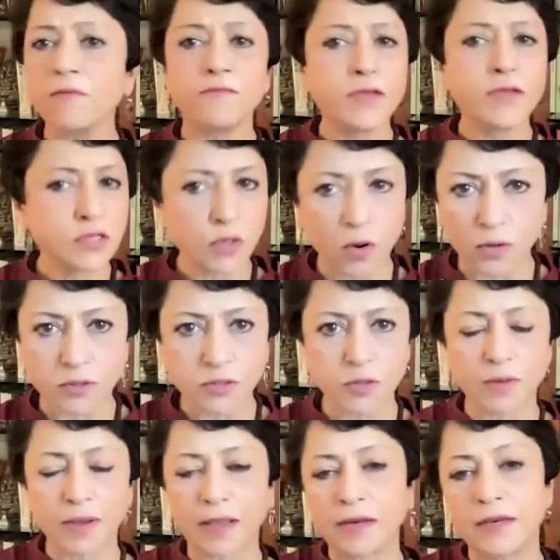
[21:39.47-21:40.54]
which
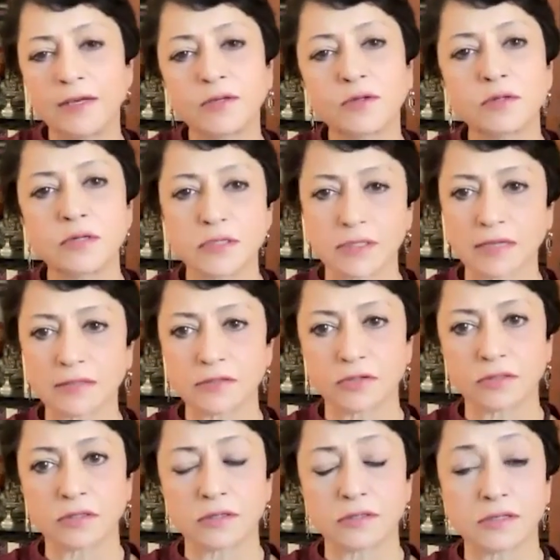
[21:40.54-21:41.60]
also can lead to
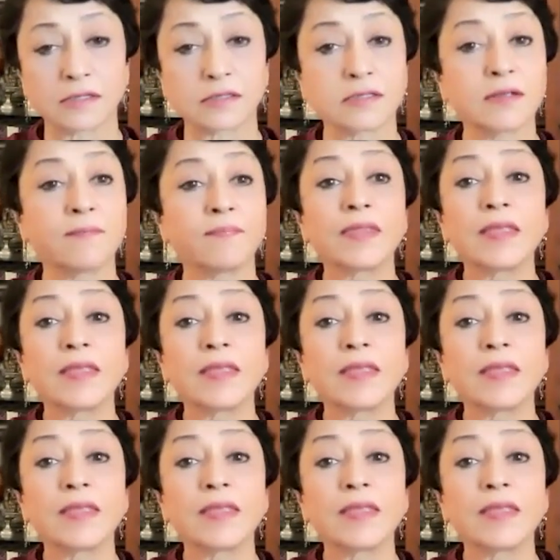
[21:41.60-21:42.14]
disastrous results.